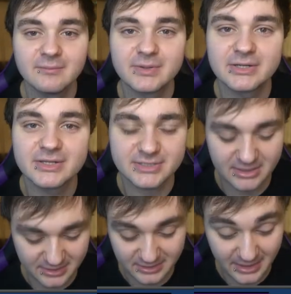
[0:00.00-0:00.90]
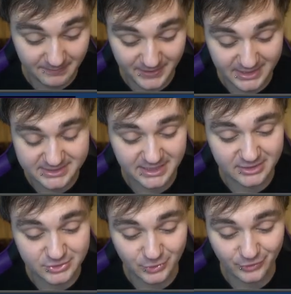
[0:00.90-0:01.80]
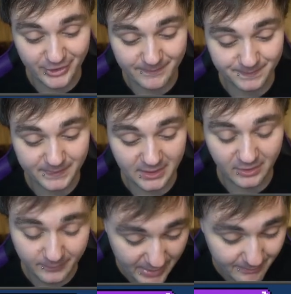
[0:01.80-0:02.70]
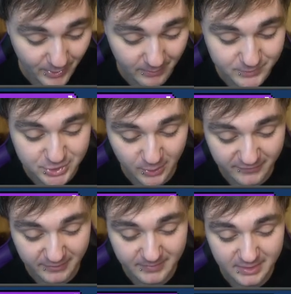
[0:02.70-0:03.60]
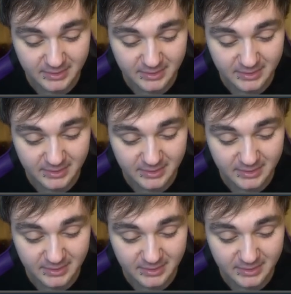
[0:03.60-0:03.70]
Because, uh, yeah, like I say, you saw it. I got the bat bomb, two of them